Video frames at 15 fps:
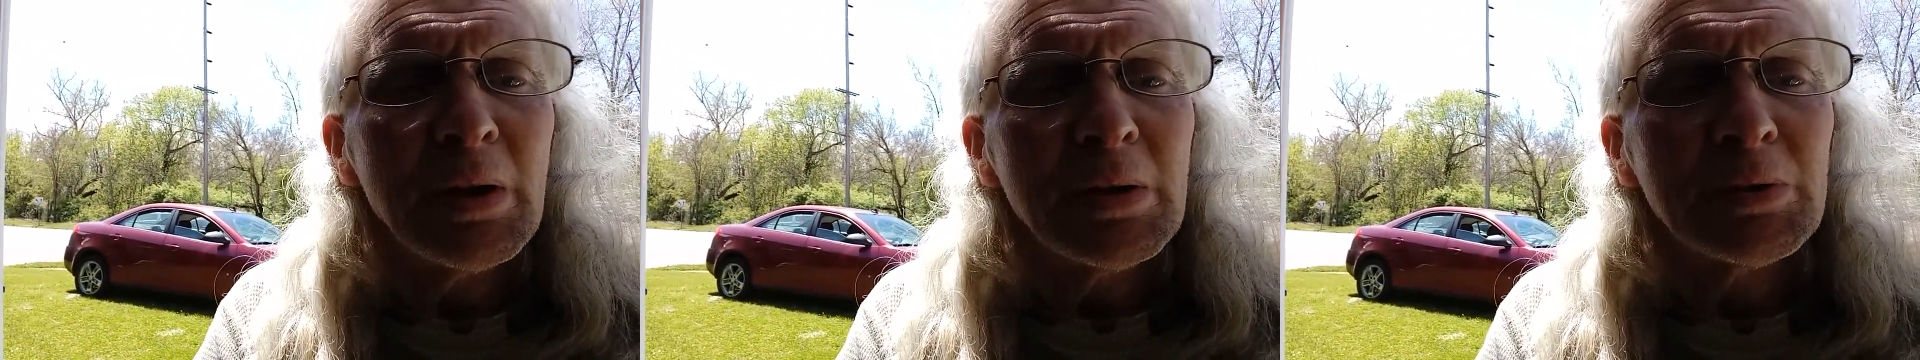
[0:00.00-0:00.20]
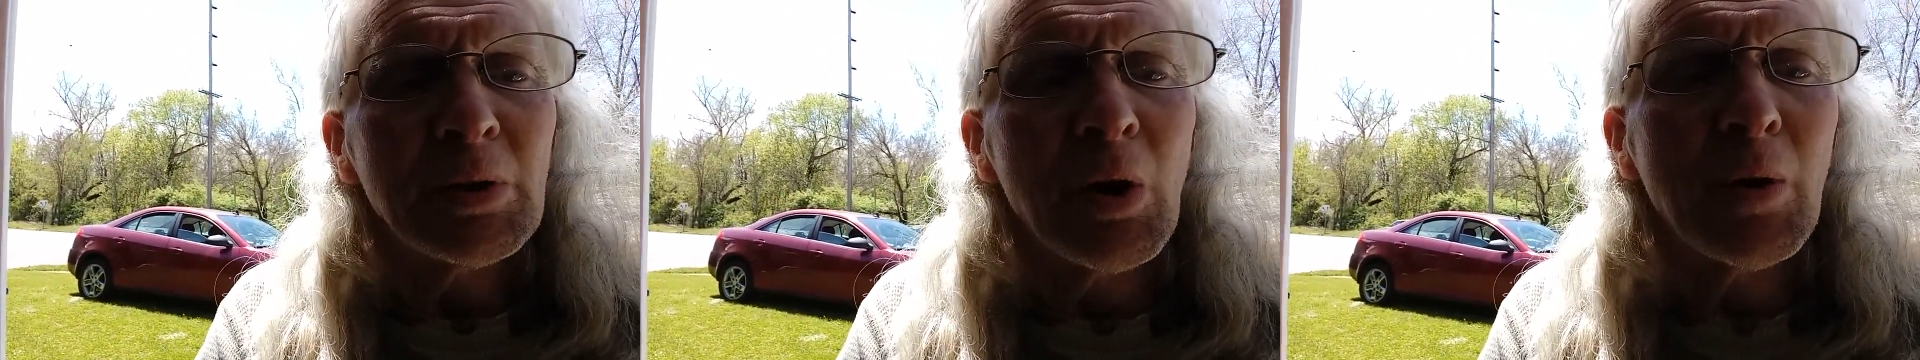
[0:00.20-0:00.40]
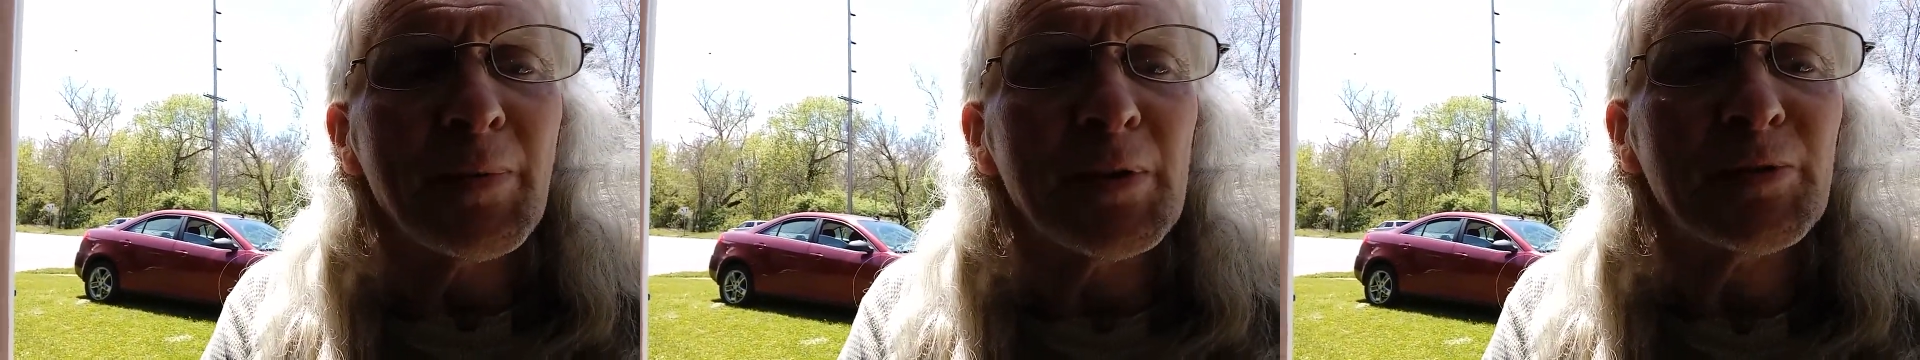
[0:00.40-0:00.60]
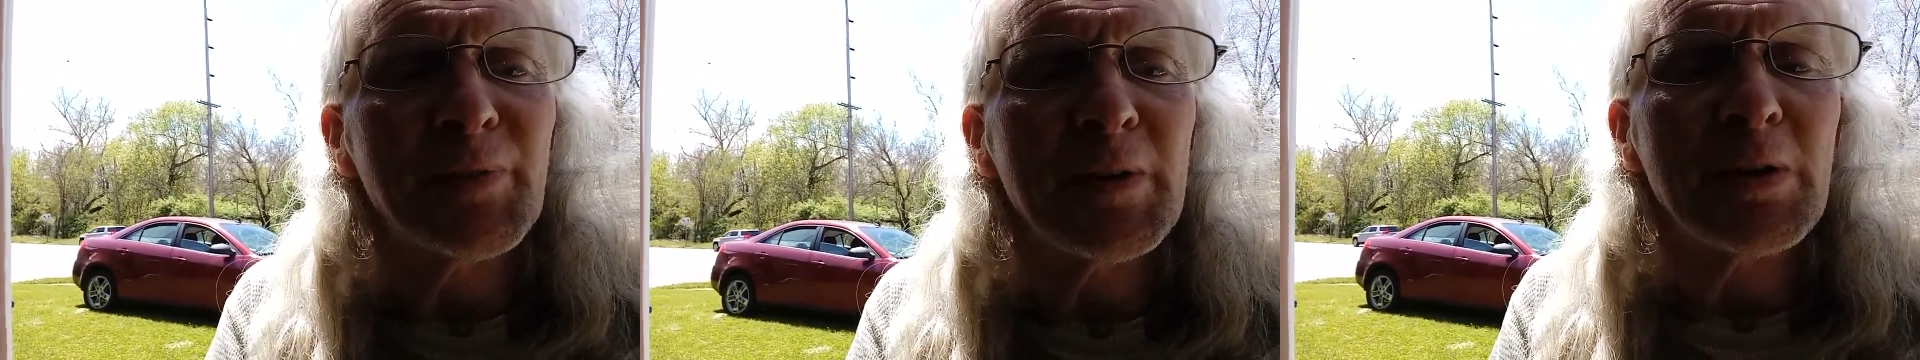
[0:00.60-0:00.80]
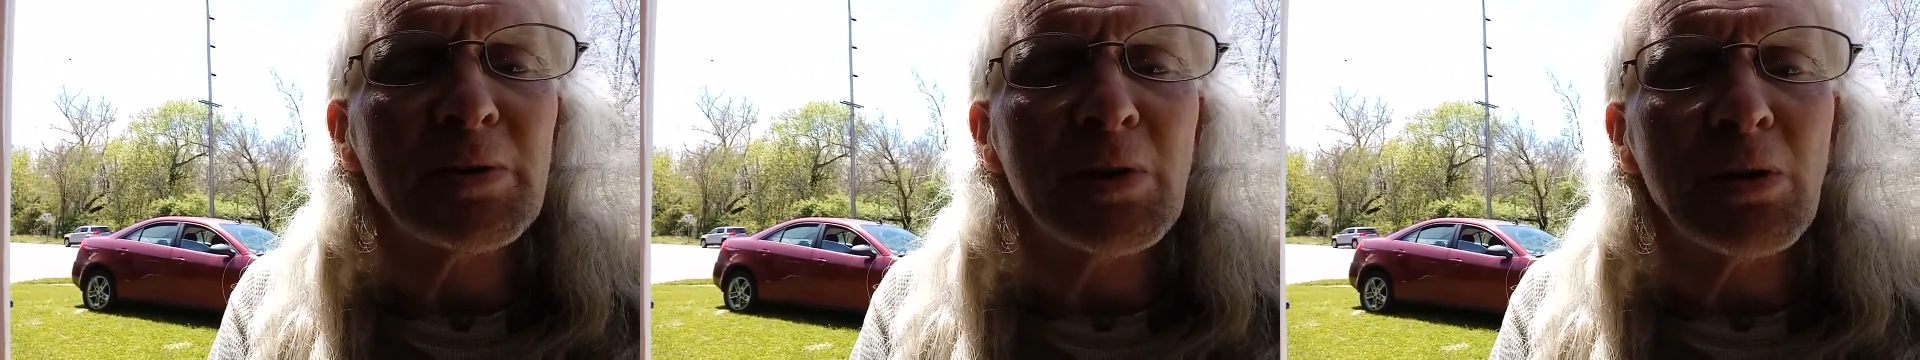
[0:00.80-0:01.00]
So if this
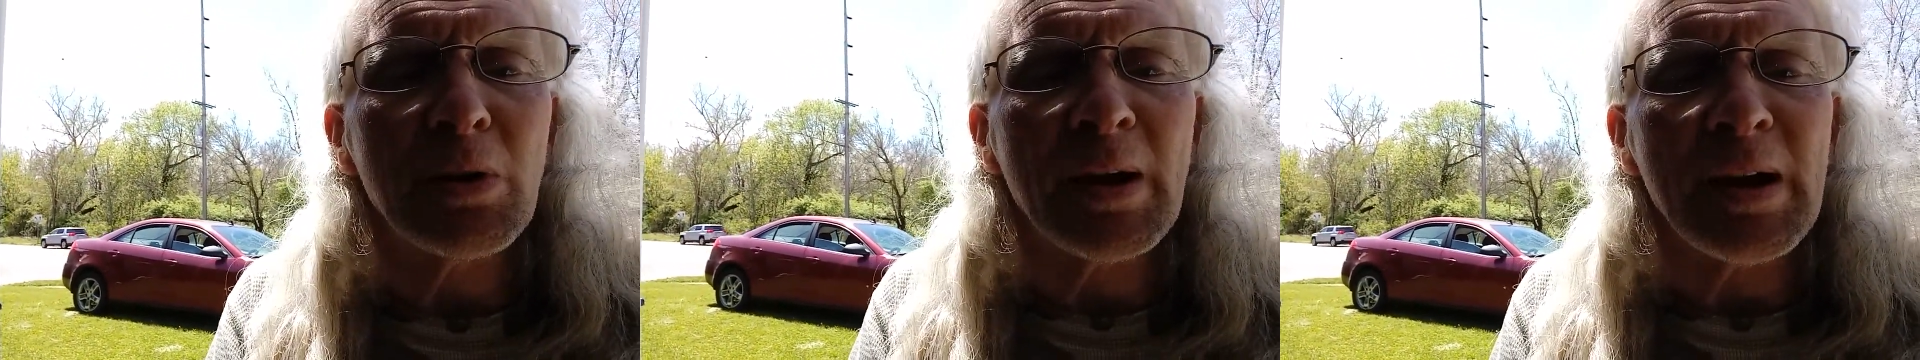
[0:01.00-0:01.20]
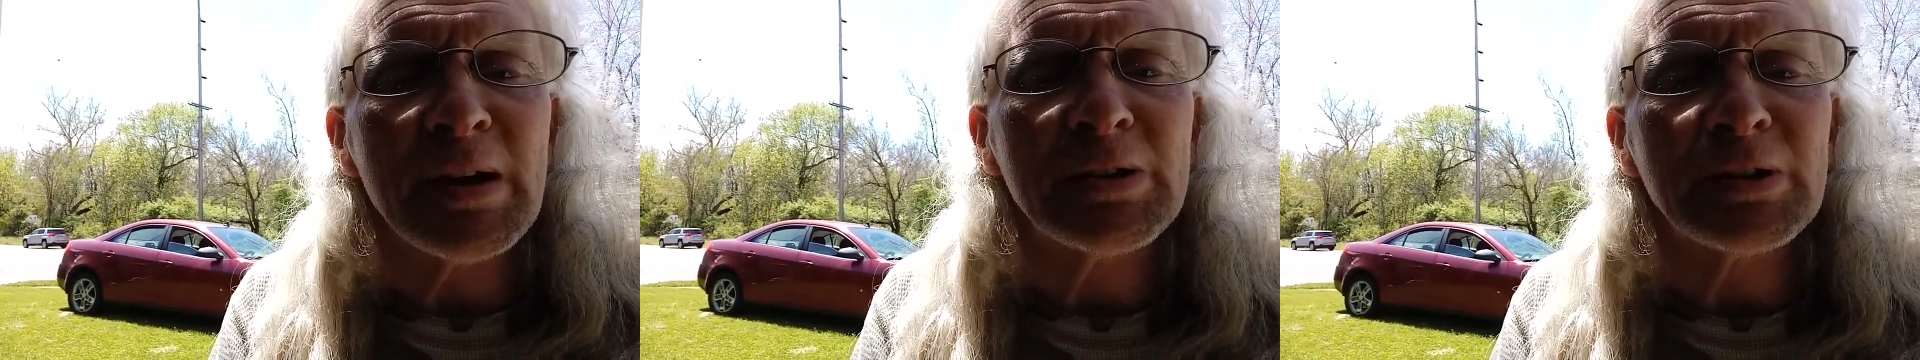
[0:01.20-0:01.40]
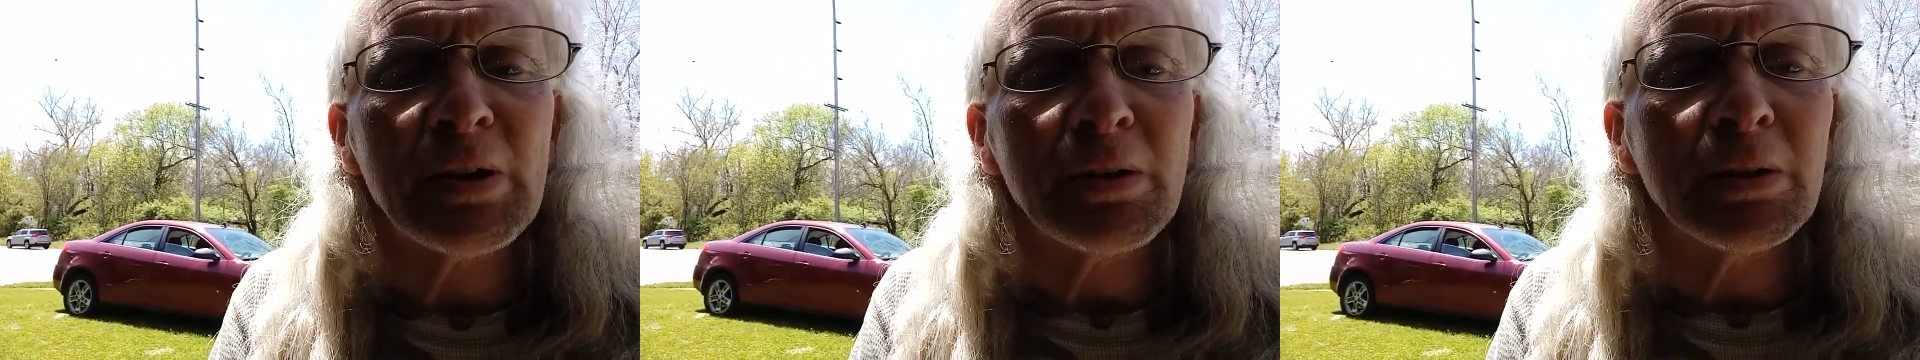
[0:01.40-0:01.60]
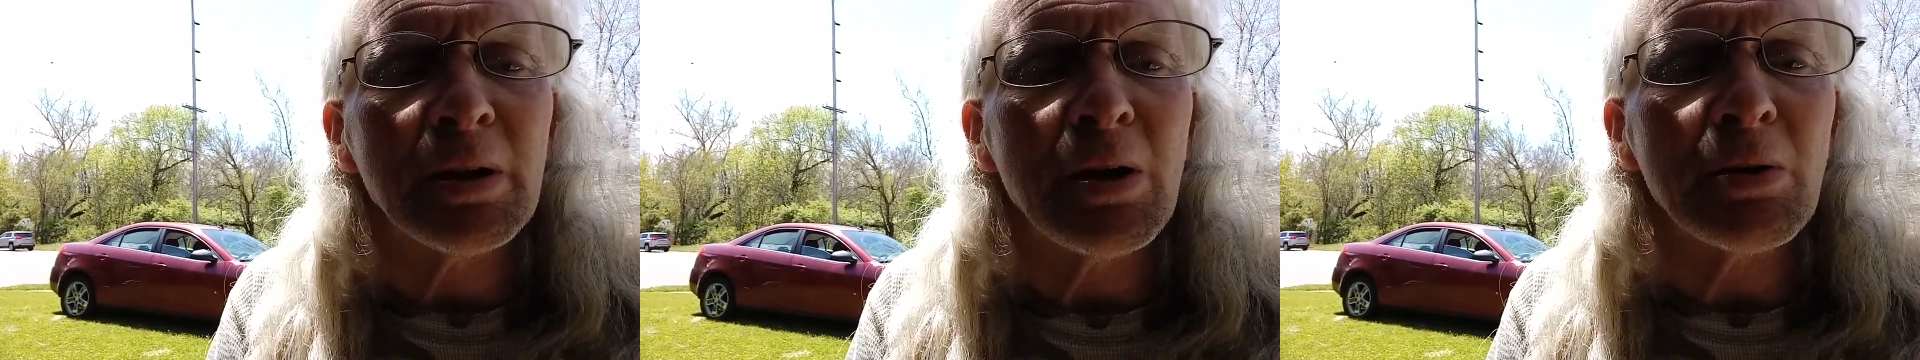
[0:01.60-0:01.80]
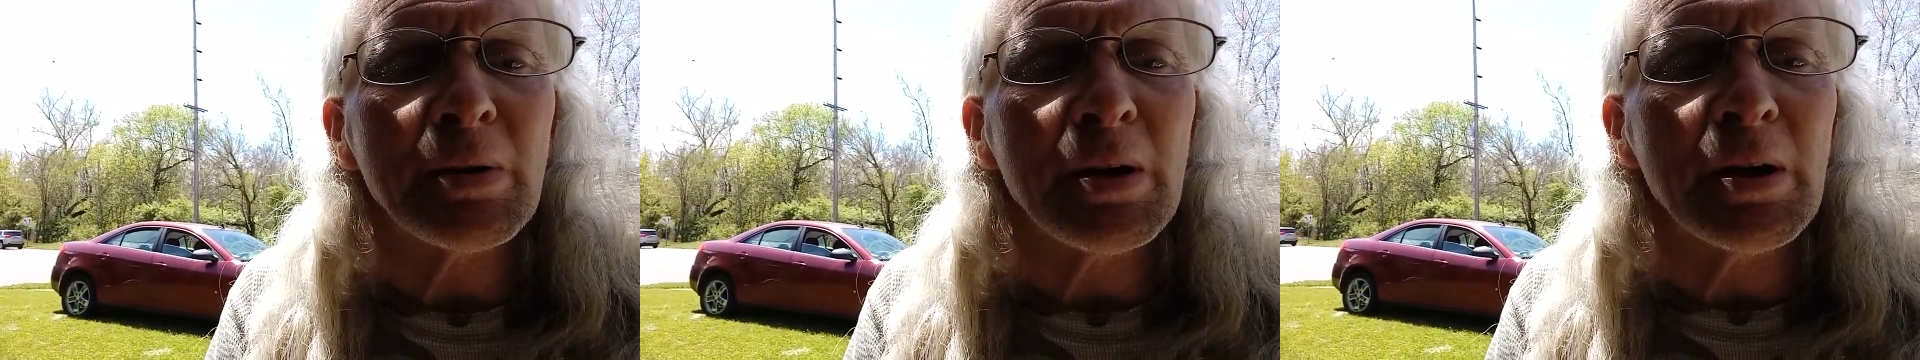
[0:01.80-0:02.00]
video don't last
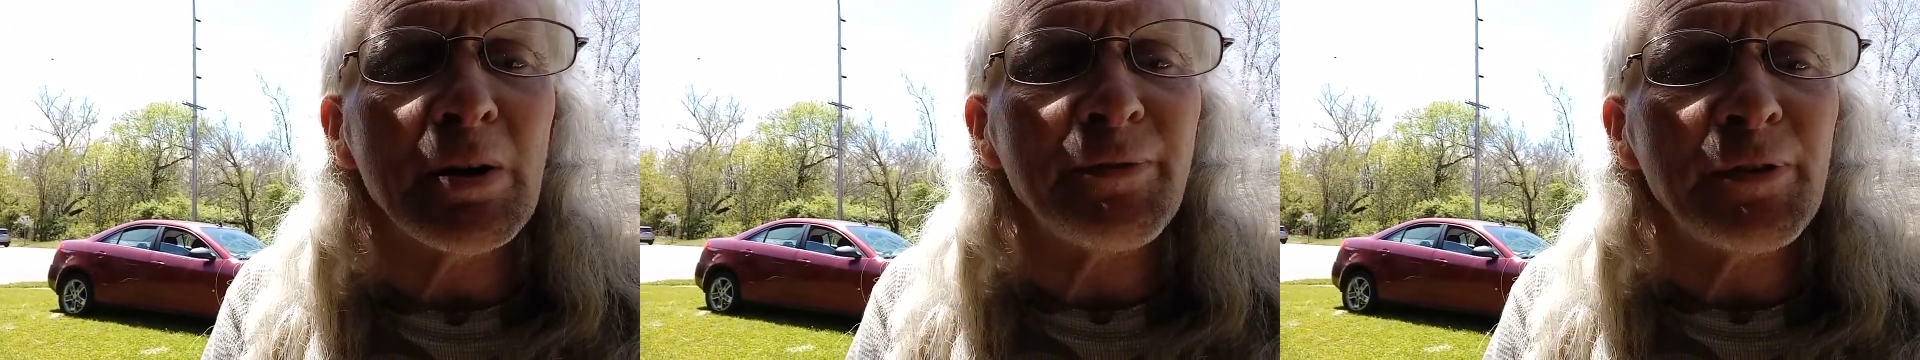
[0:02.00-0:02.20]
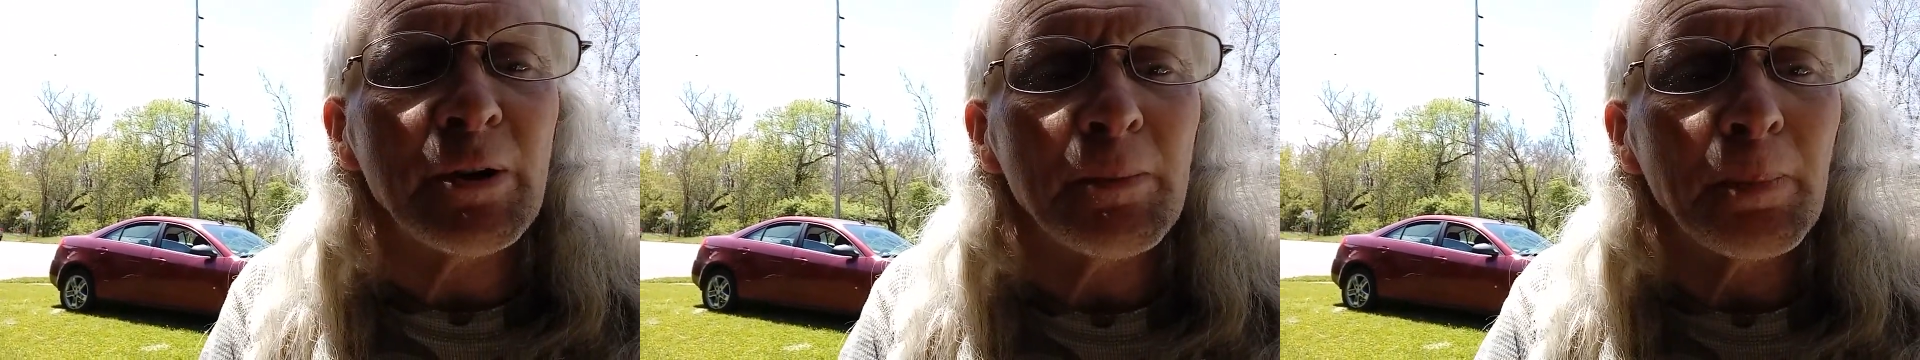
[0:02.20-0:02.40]
long enough